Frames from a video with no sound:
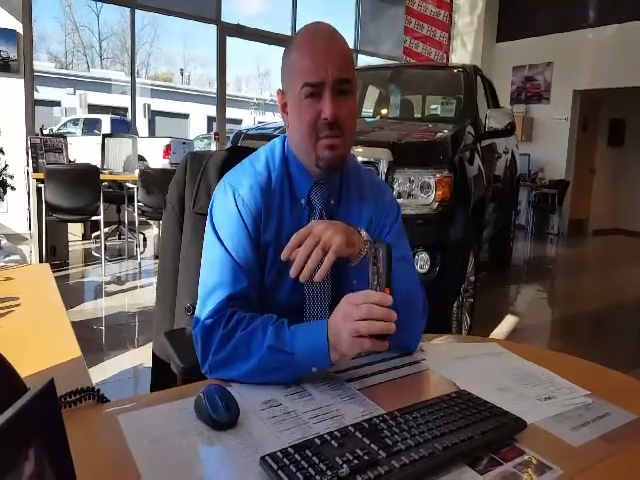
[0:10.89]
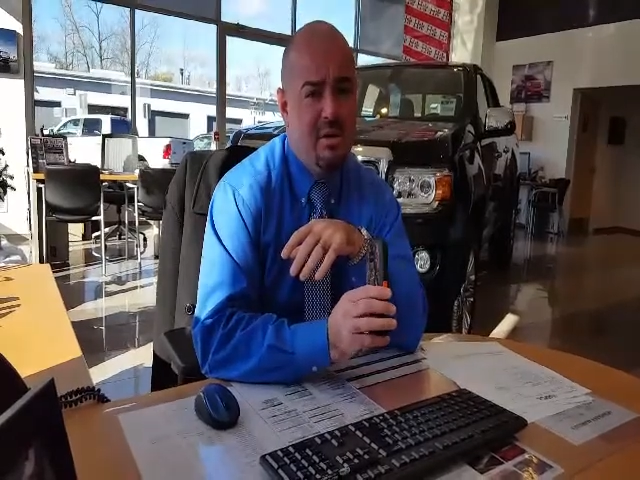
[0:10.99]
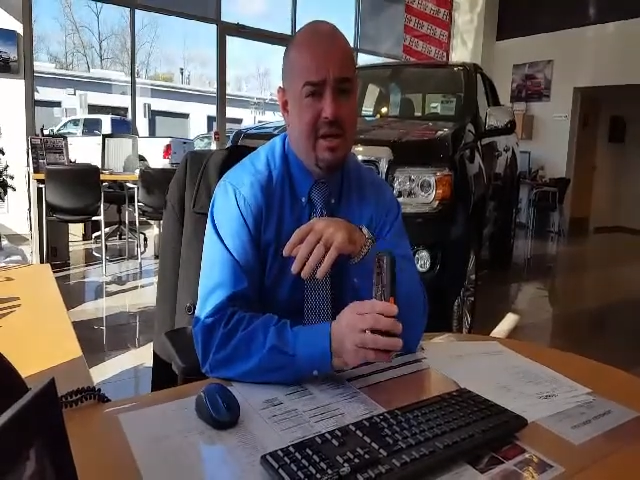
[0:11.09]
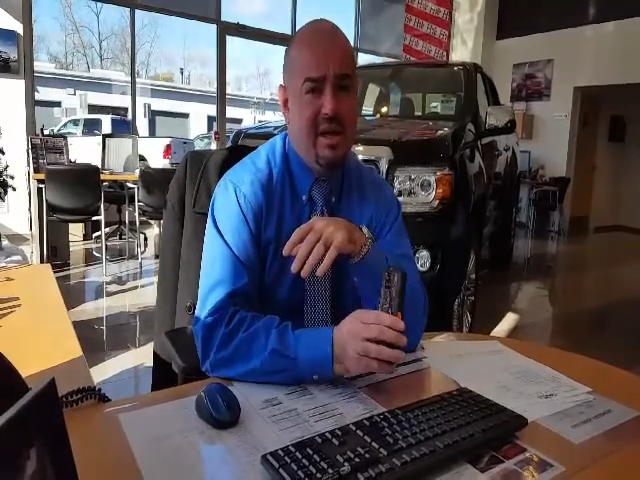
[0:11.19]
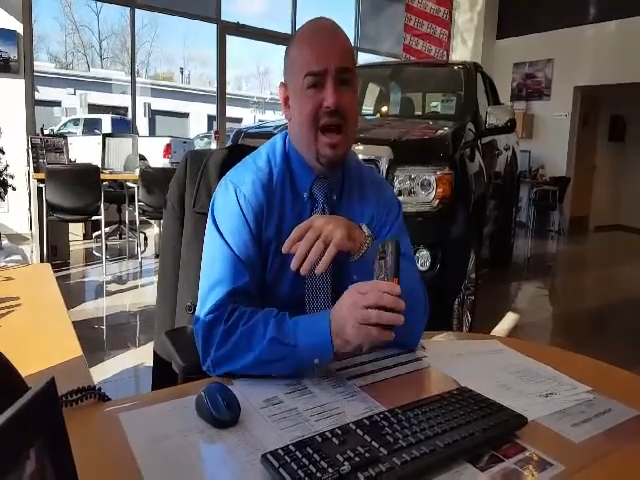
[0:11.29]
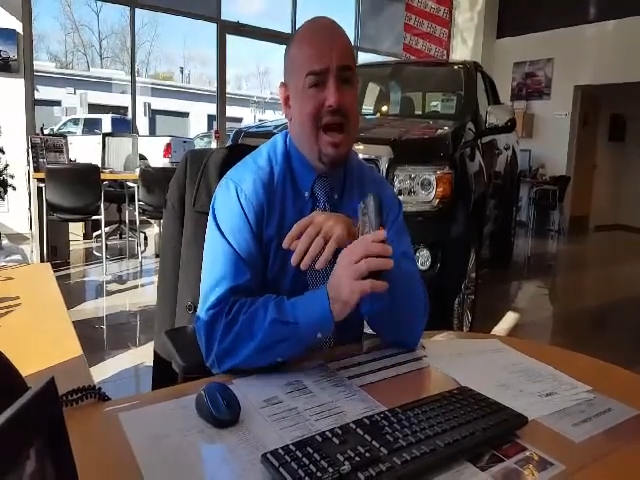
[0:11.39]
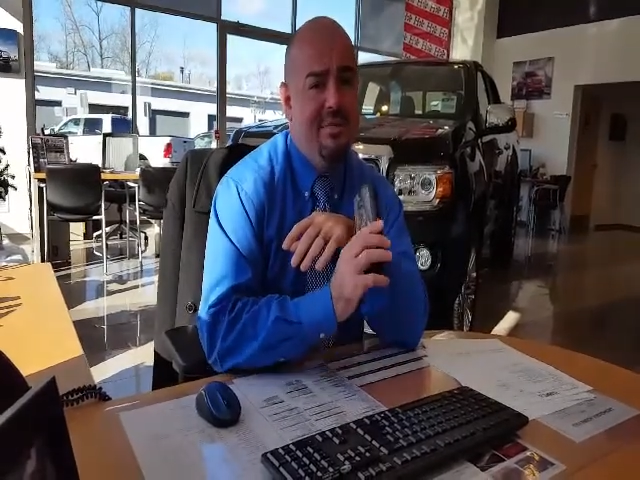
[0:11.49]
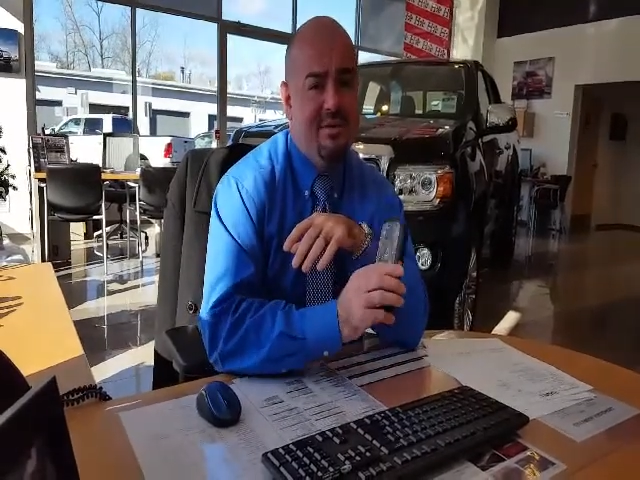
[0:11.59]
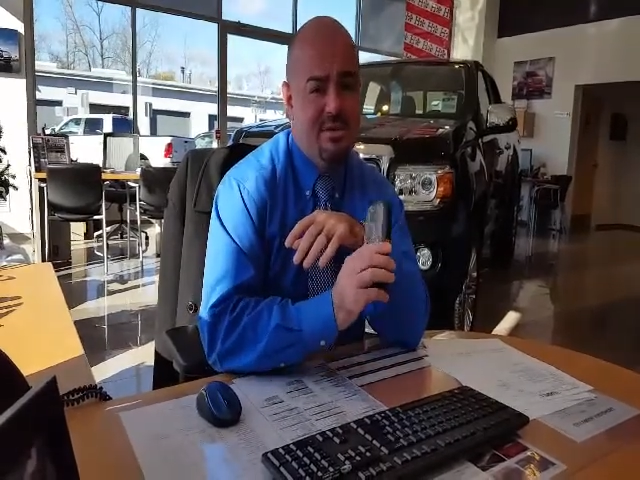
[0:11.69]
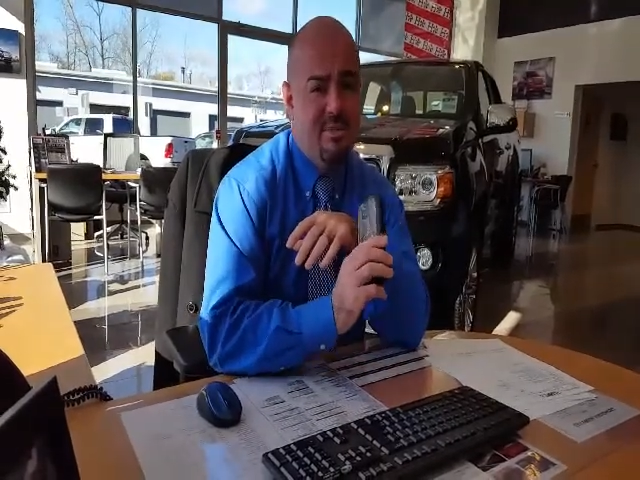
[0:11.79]
Remote Link
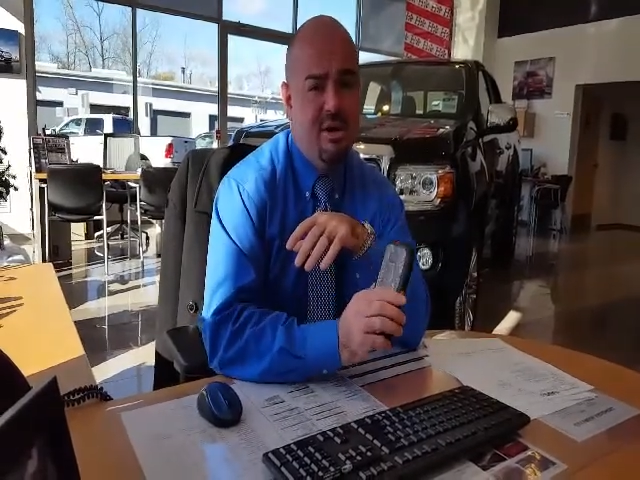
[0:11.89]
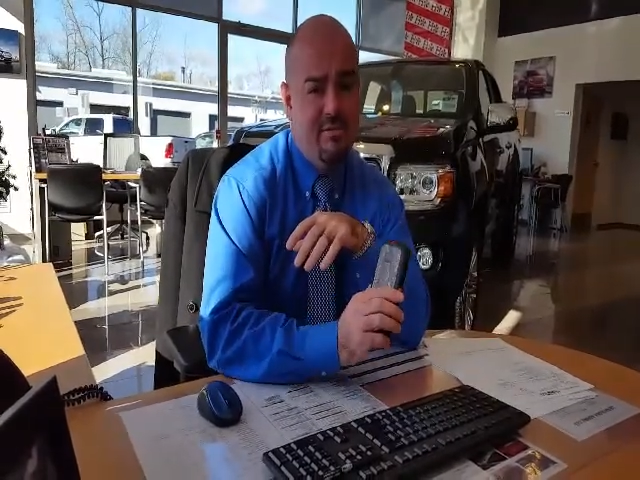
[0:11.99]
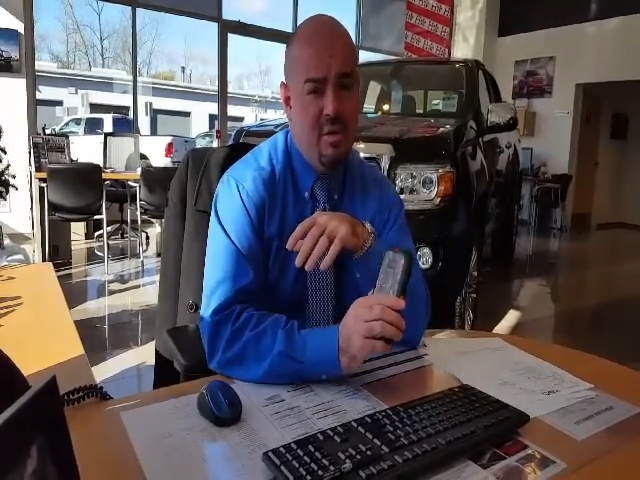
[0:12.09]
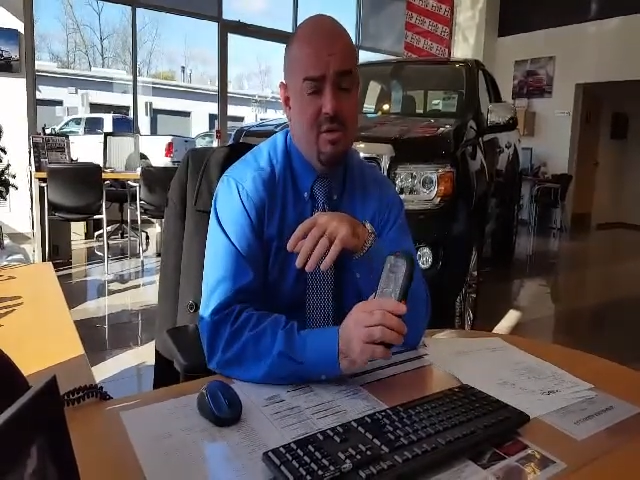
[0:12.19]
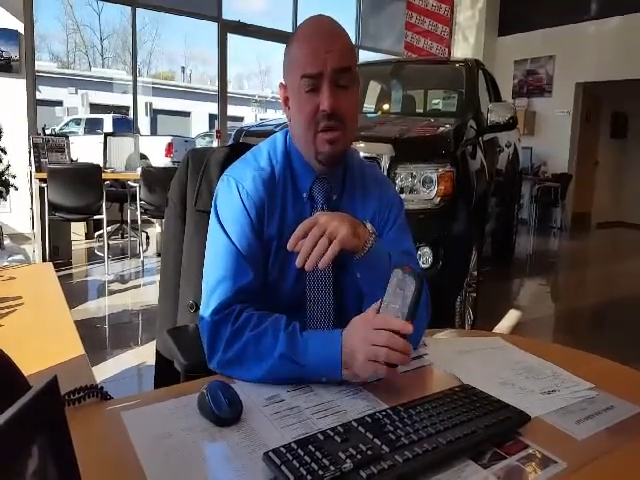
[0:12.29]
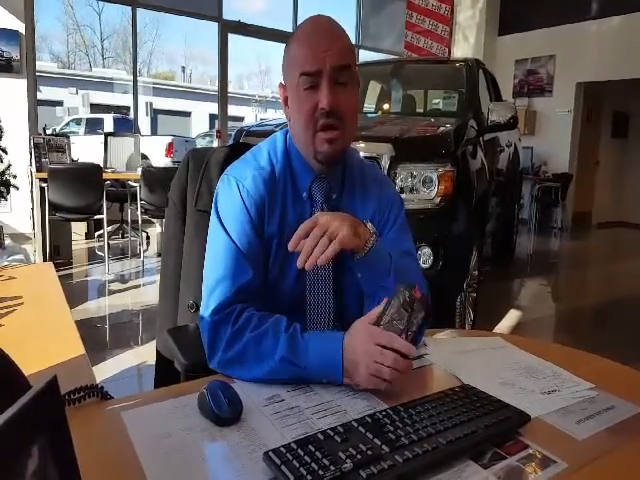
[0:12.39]
on their smartphone.